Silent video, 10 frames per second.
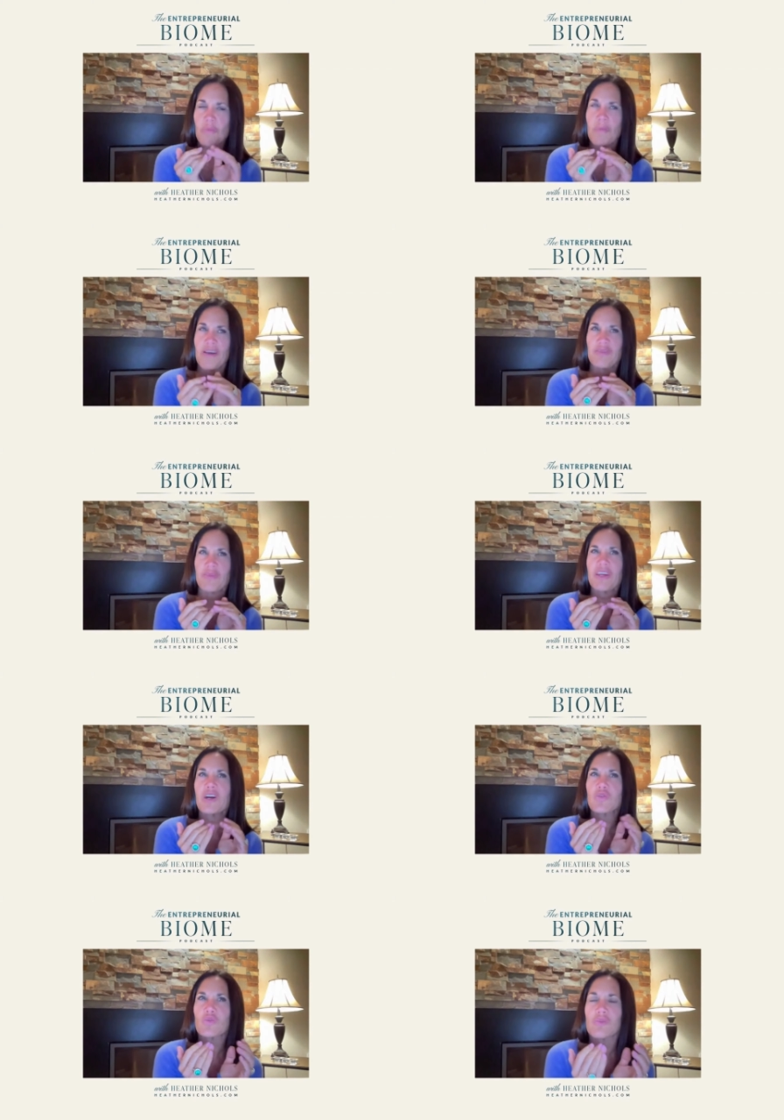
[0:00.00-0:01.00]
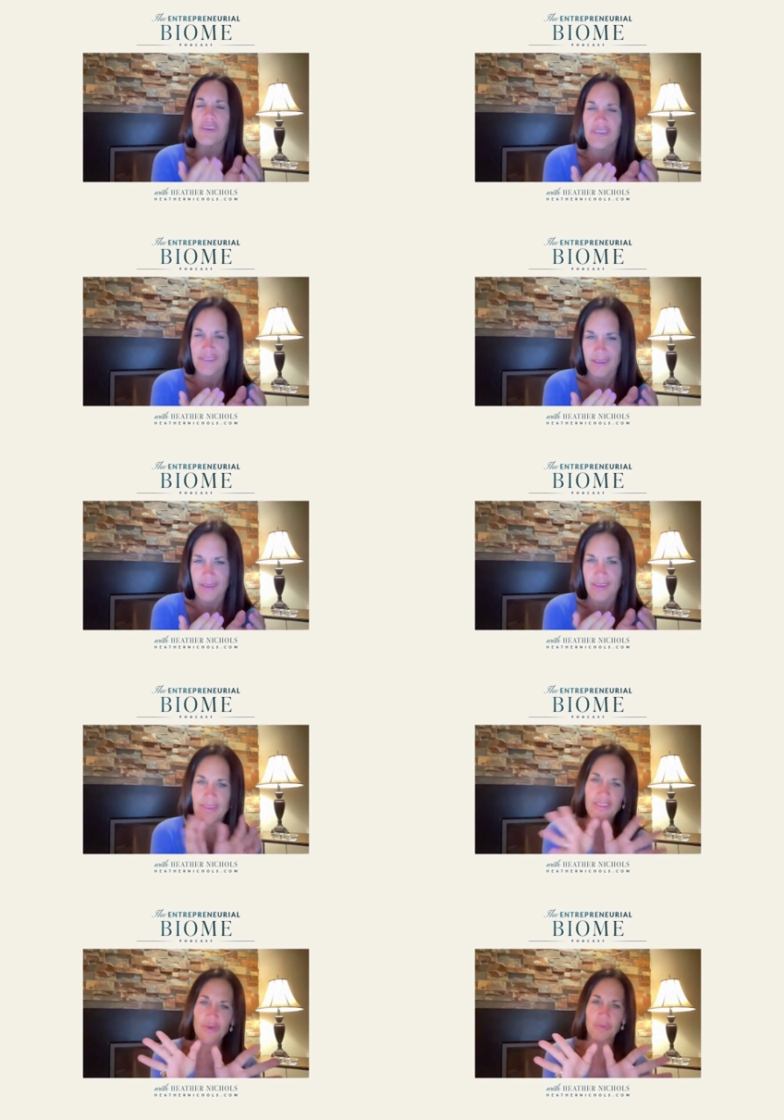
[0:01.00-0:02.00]
must be a reason.
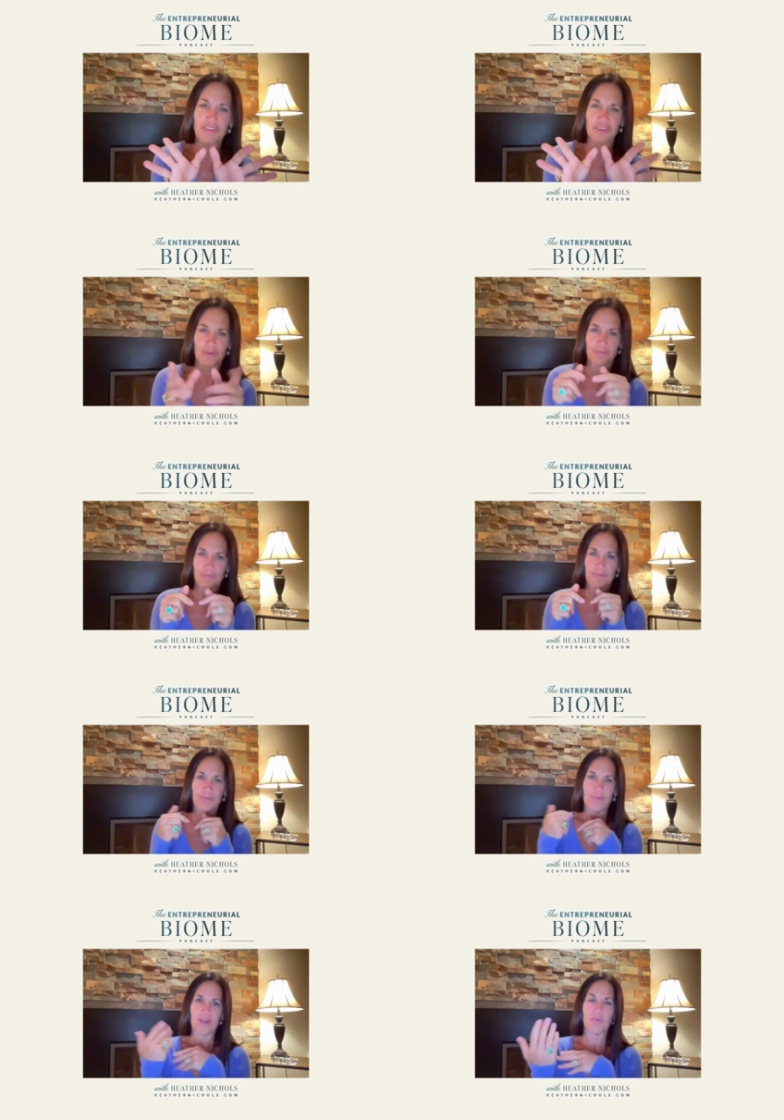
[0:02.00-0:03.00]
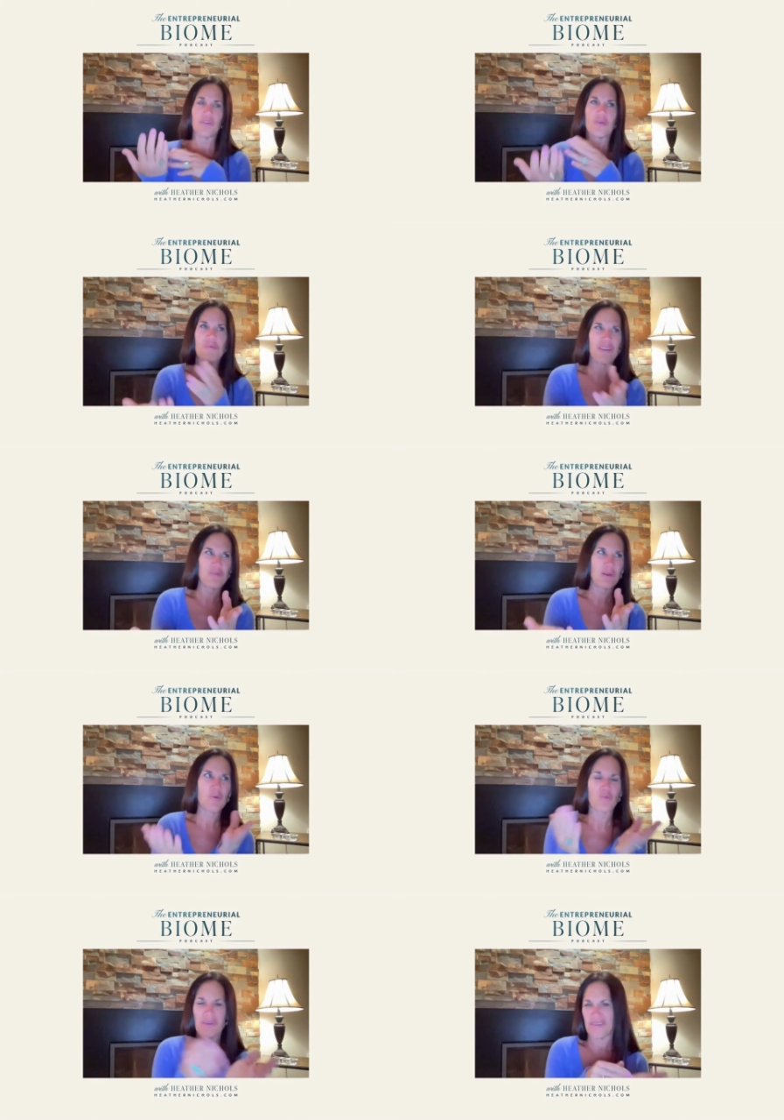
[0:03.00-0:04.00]
And that's what we do. We go, well, there must be
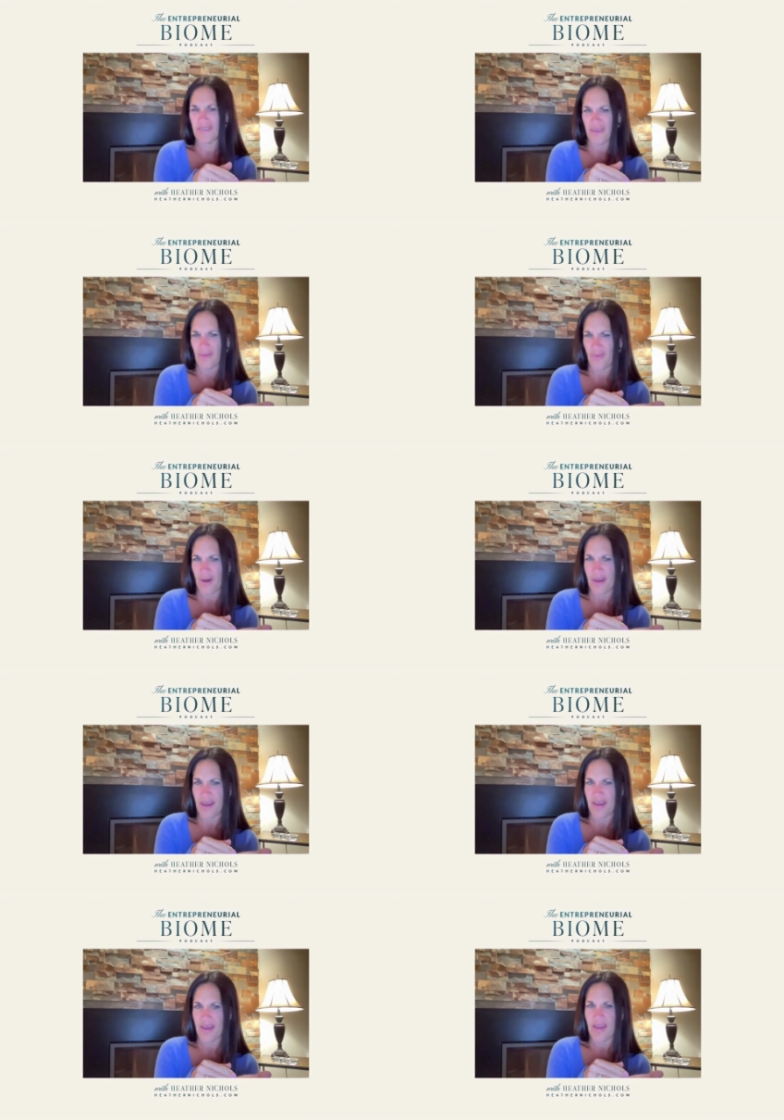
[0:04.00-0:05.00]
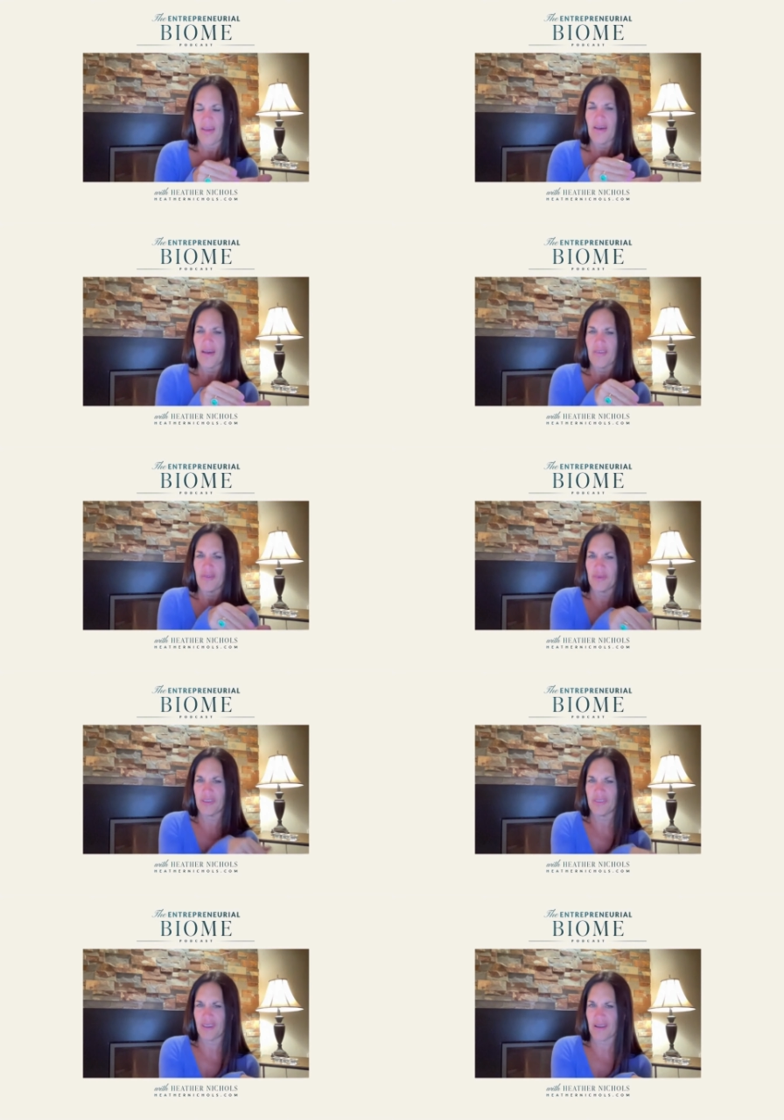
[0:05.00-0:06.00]
a reason why
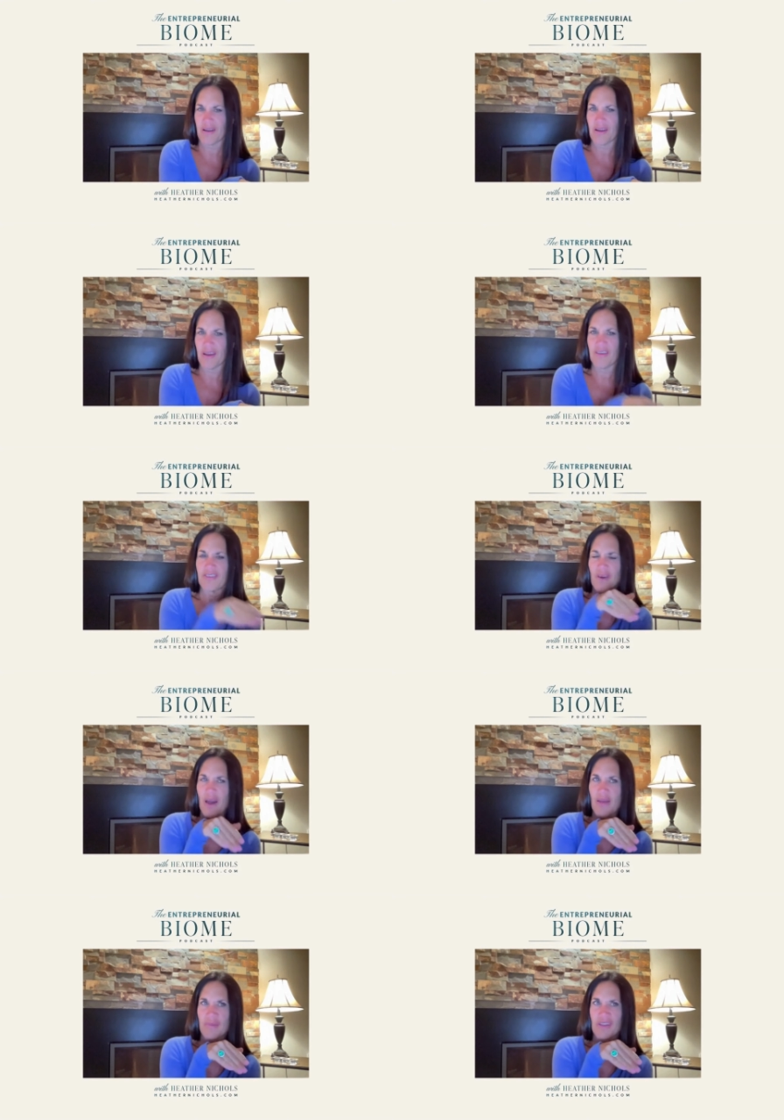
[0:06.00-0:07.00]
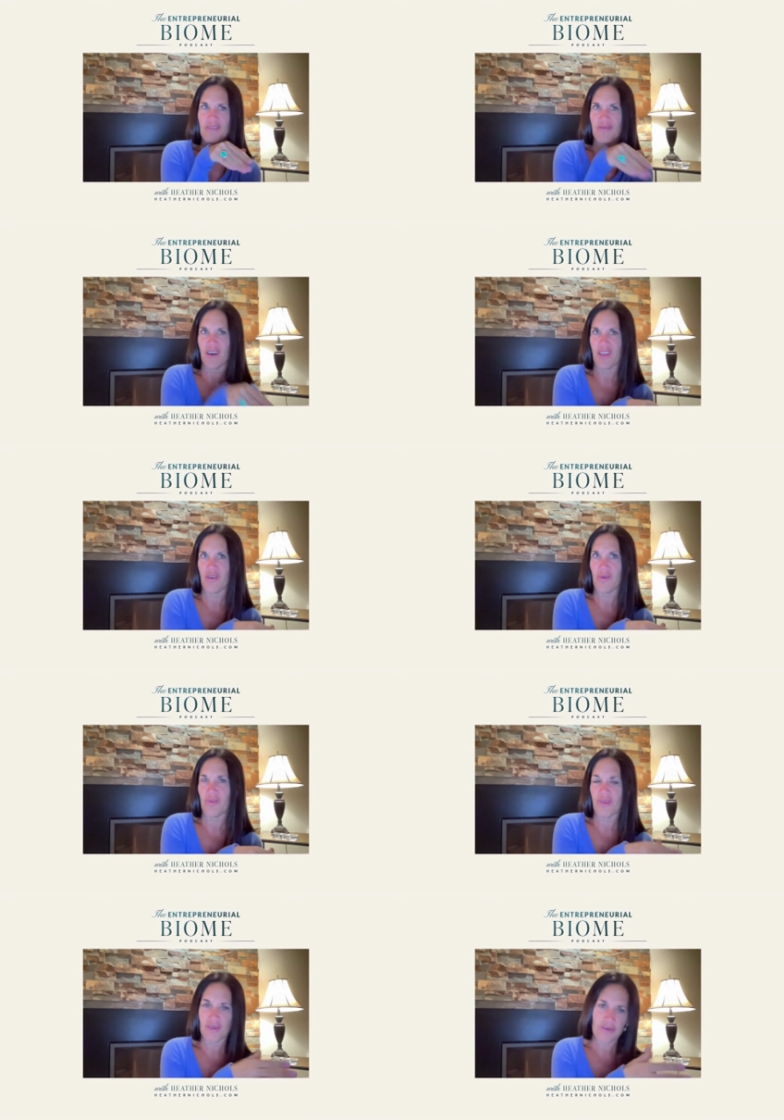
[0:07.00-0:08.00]
everybody's here. So I'm going to follow
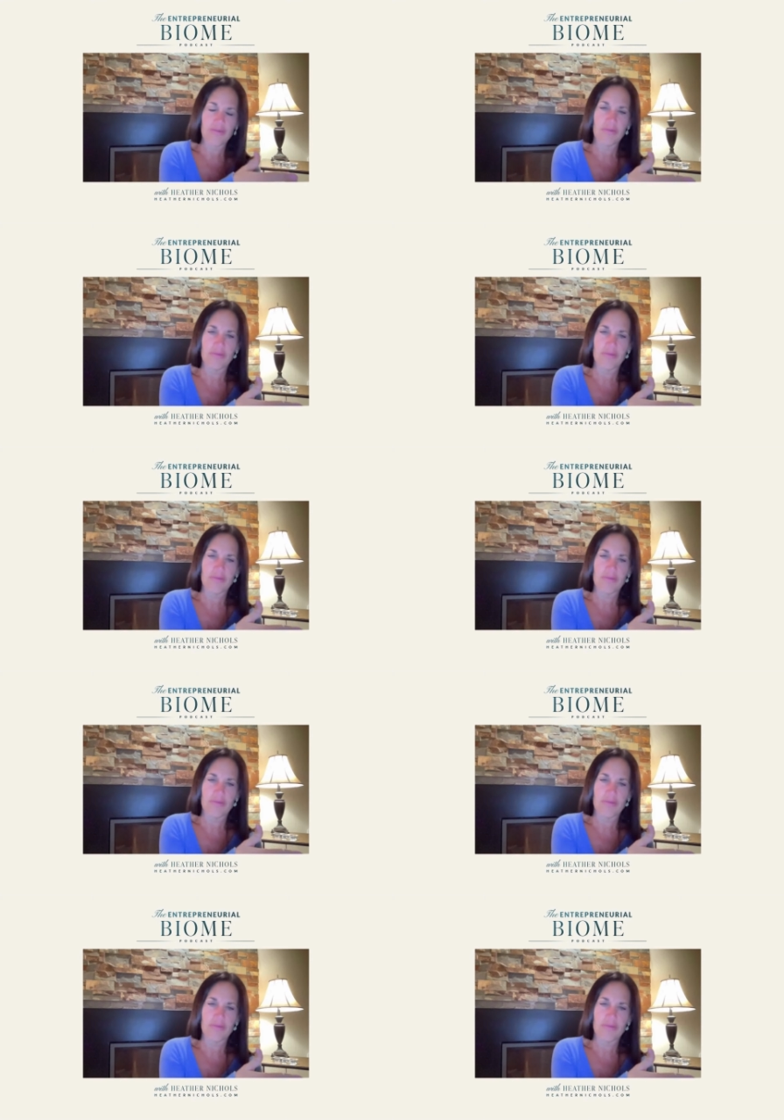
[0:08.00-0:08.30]
the,